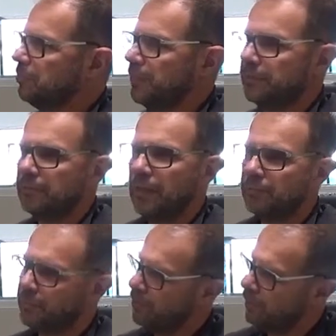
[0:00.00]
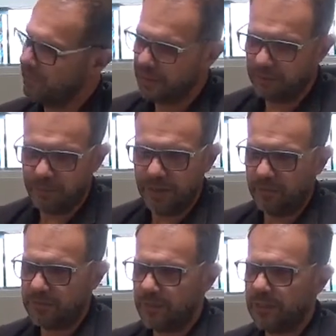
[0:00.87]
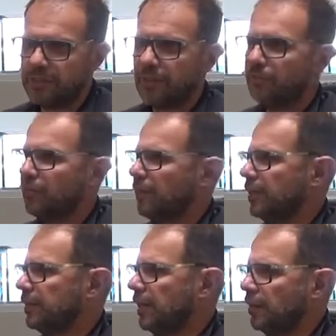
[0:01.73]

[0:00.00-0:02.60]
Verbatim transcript: but I probably have, may have said something like that.